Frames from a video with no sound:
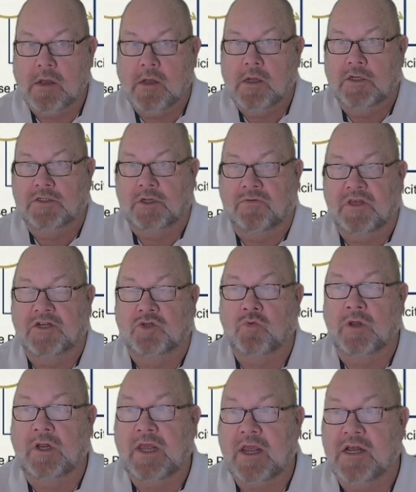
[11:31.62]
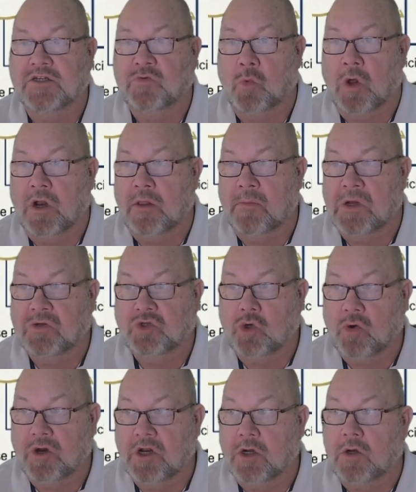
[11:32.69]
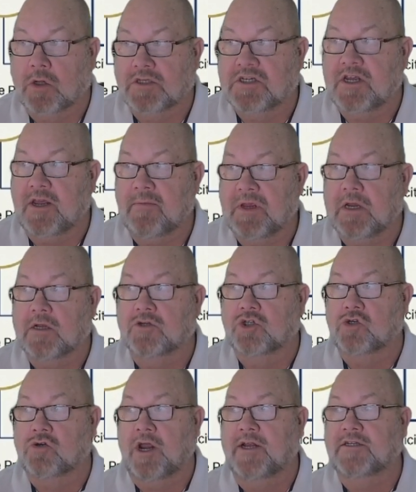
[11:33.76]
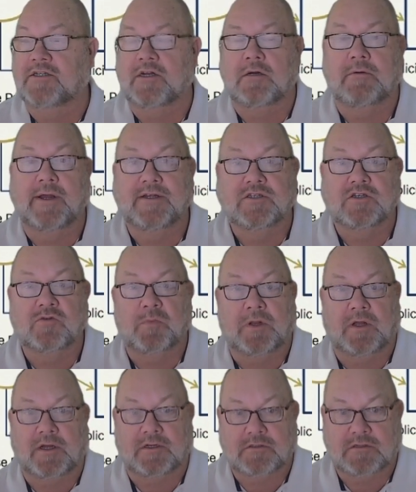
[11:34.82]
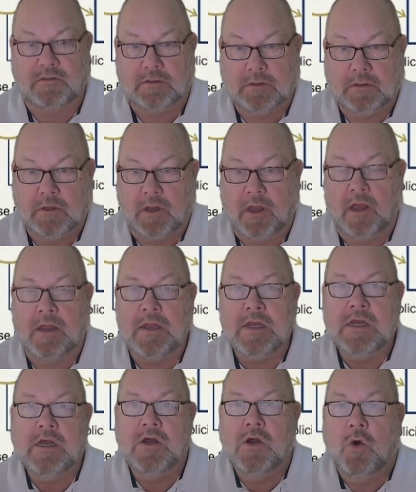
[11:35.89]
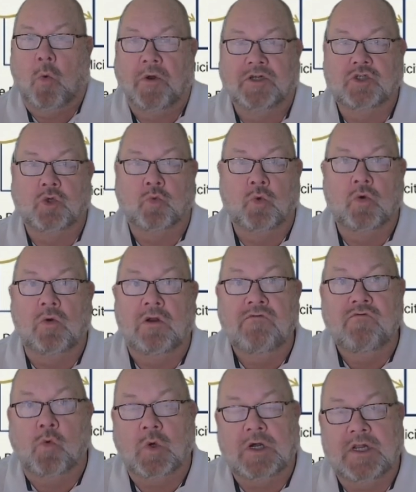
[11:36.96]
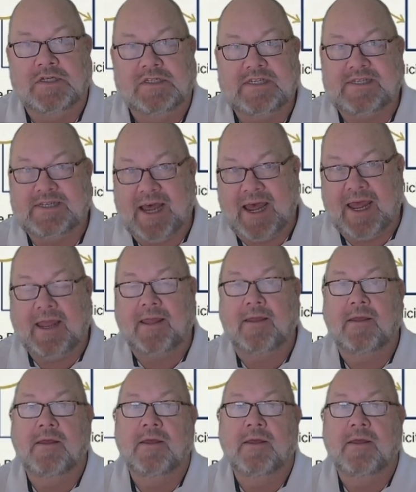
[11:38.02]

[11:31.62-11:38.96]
So this really is one of the most critical teaming constraints in Oasis Plus. Okay, what does the rule of one say?